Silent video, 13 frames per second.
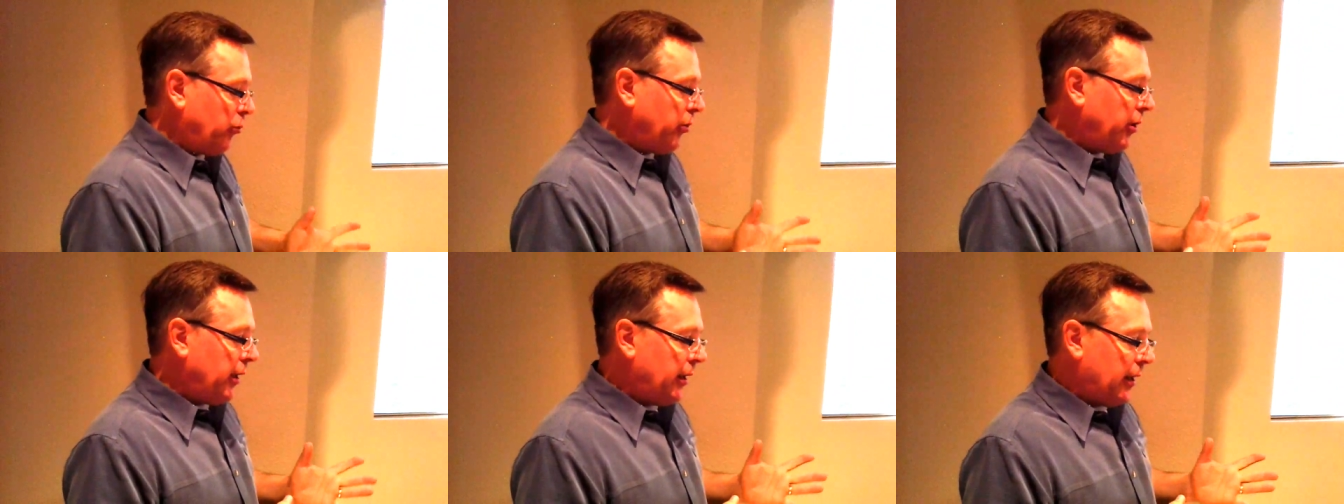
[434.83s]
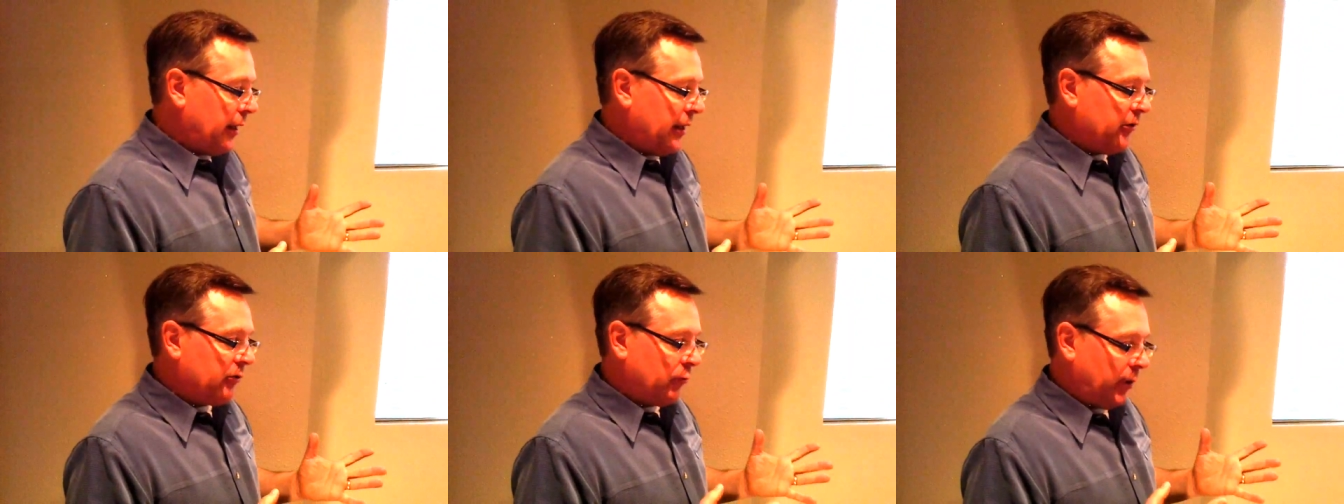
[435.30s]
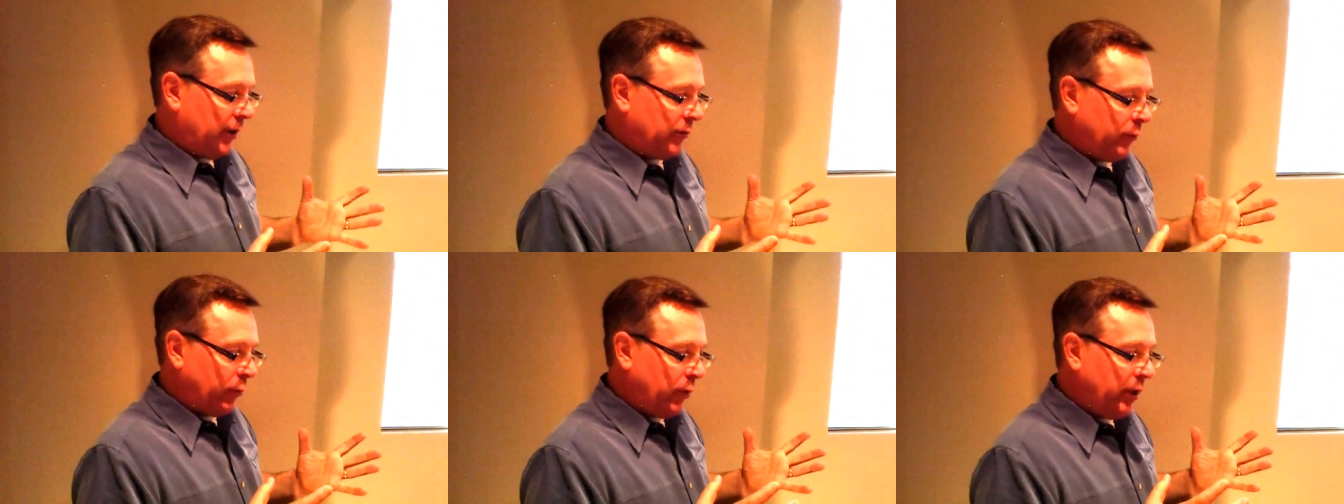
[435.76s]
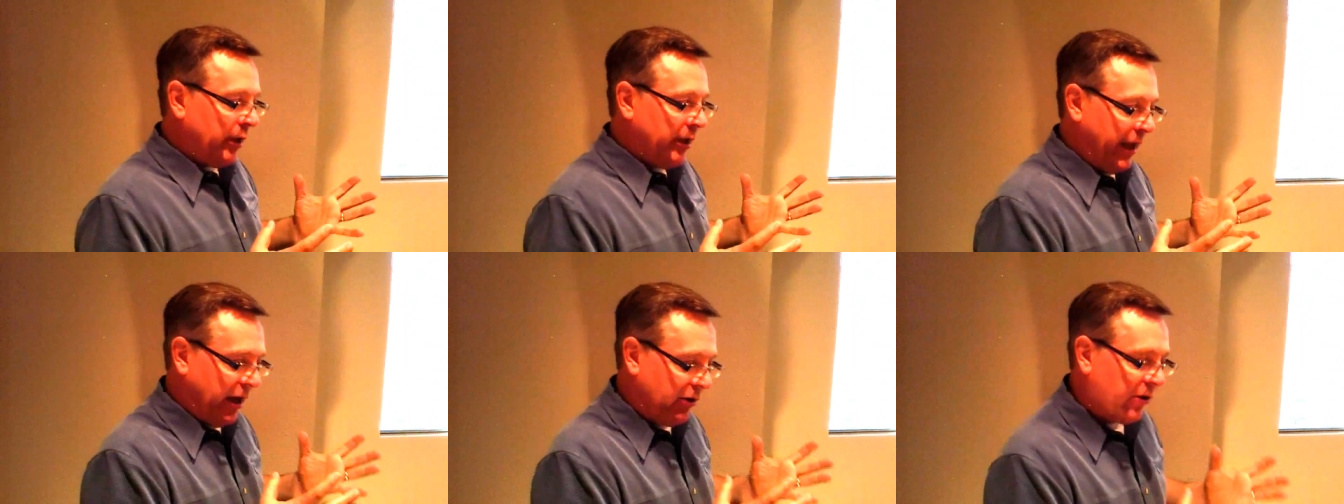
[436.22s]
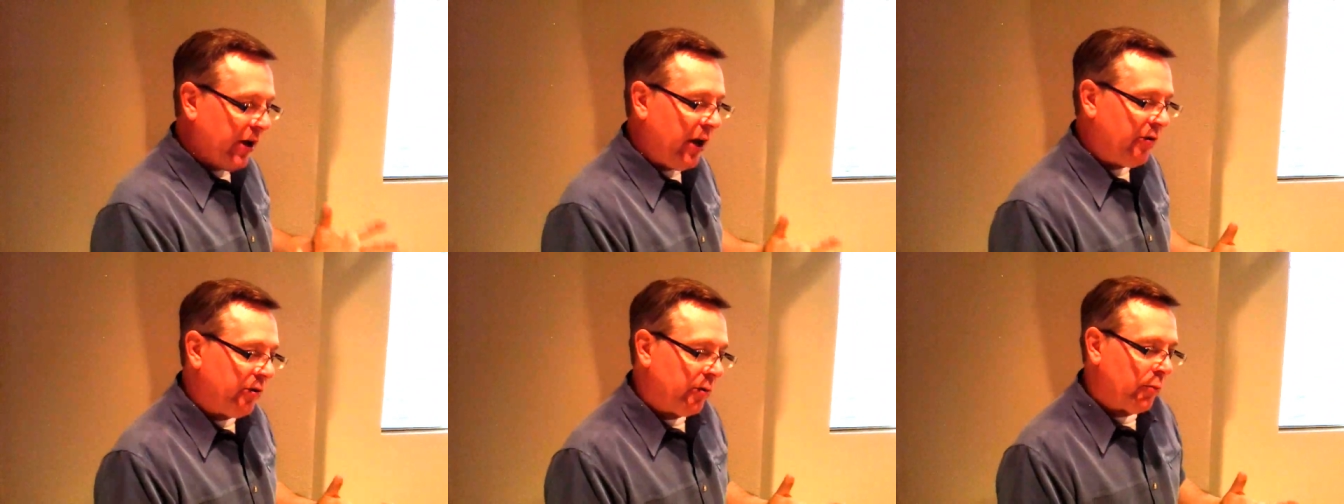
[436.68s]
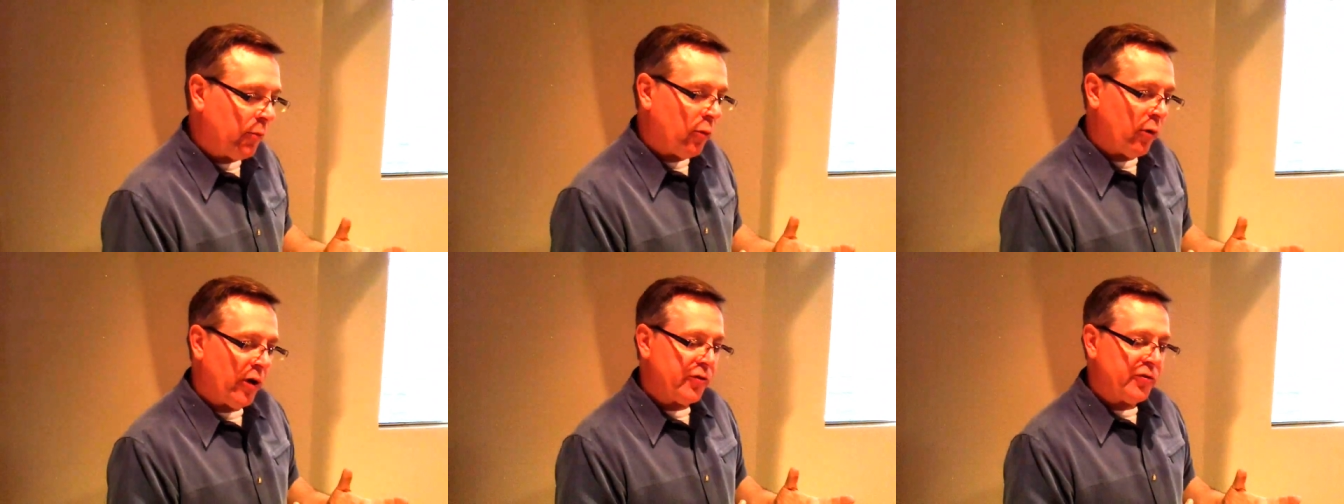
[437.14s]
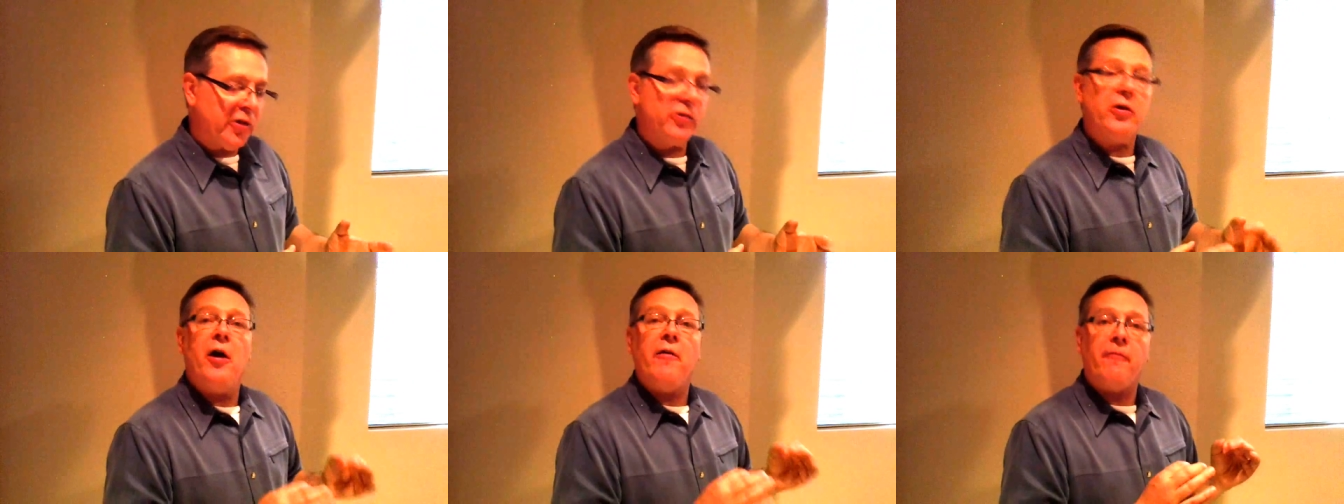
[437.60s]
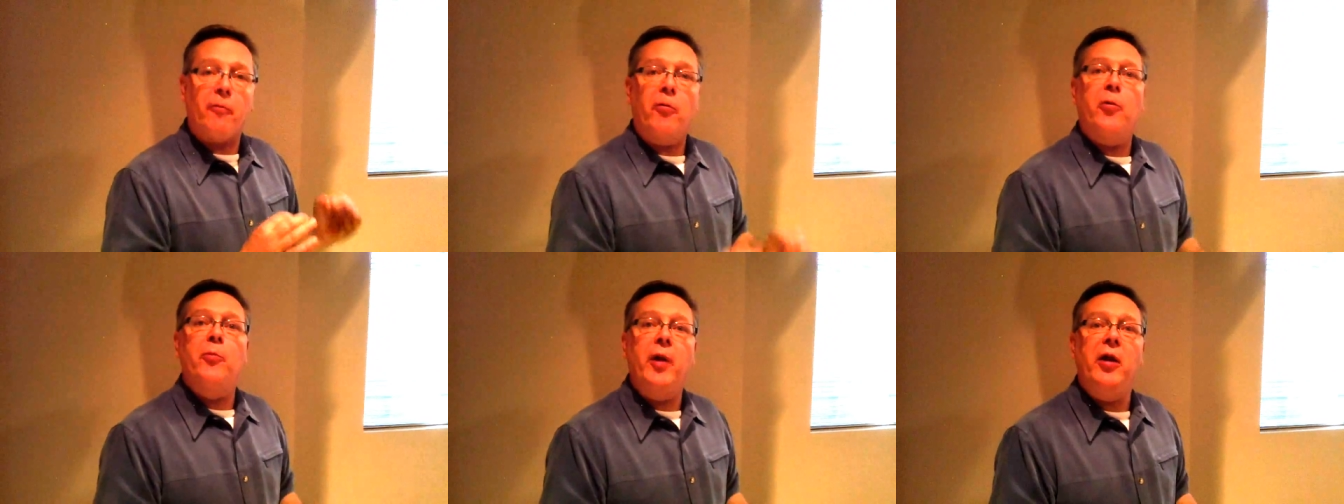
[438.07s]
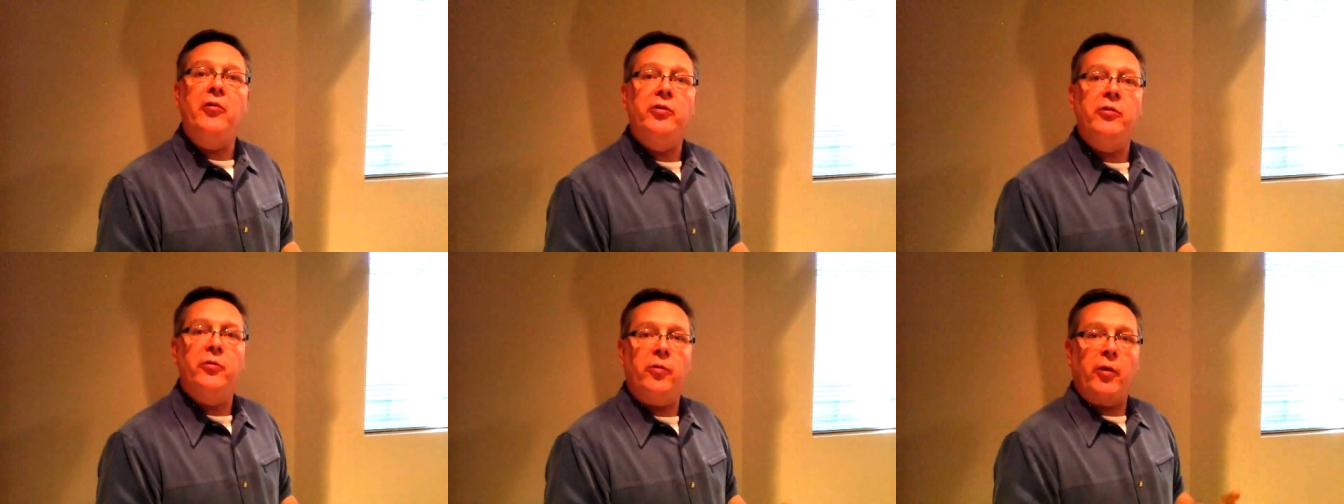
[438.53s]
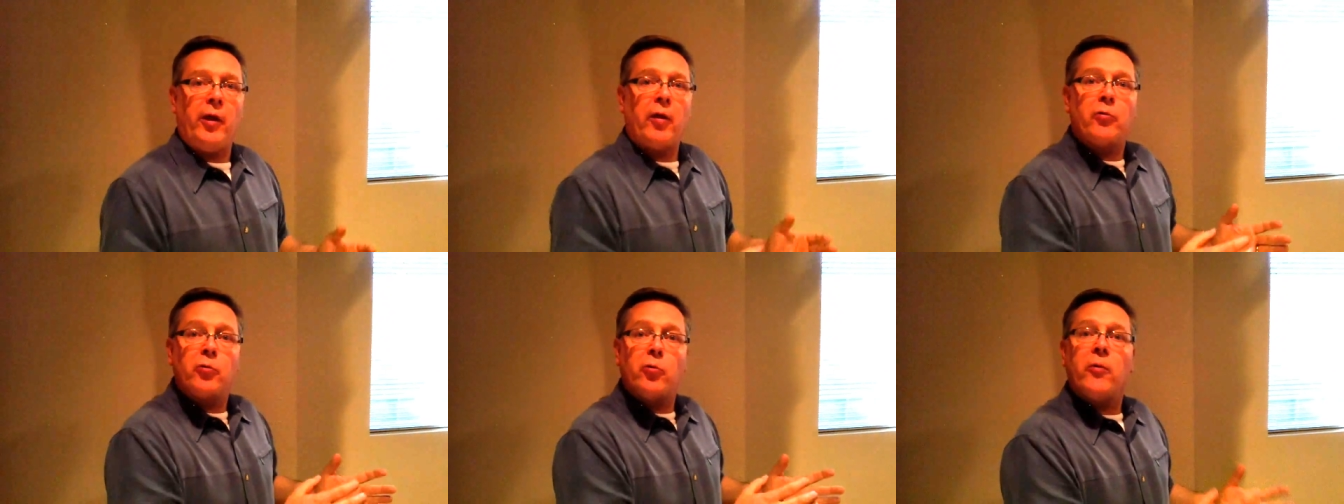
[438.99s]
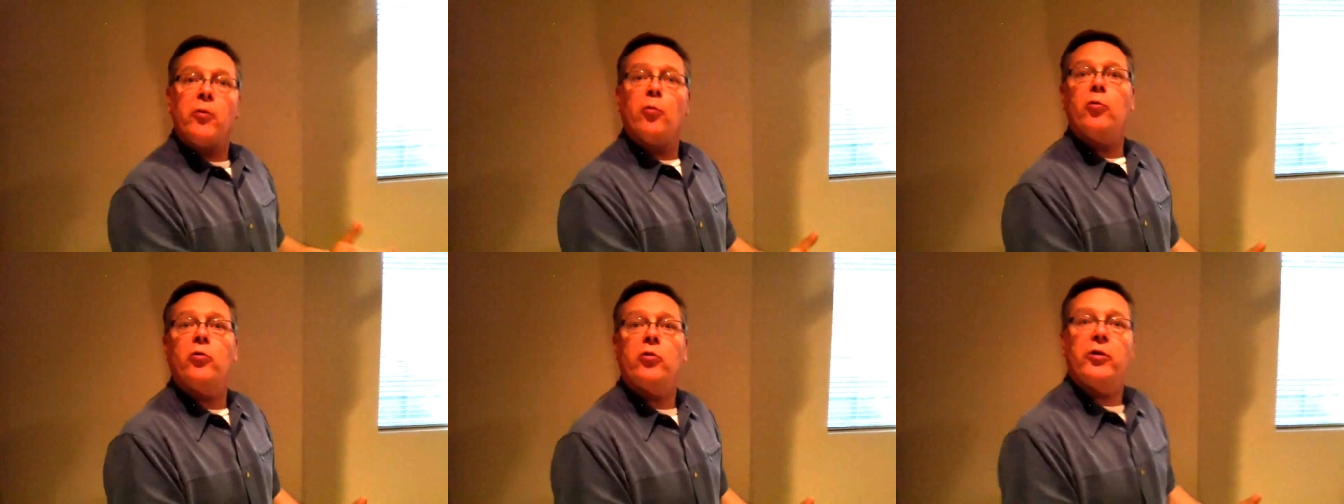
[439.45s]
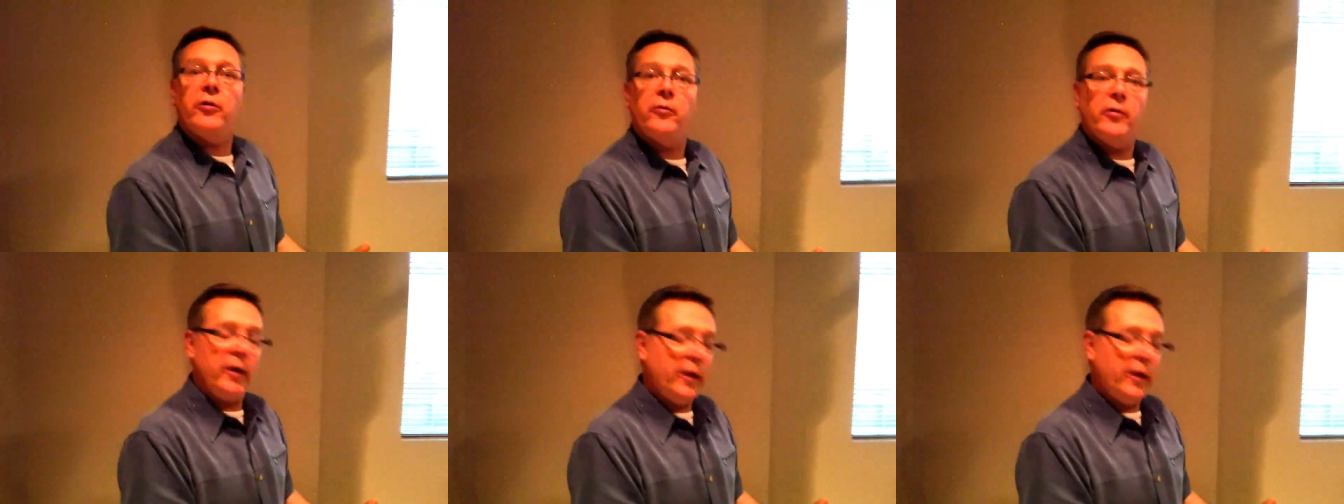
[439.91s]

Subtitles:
really an education process for the patient. They are doing the work.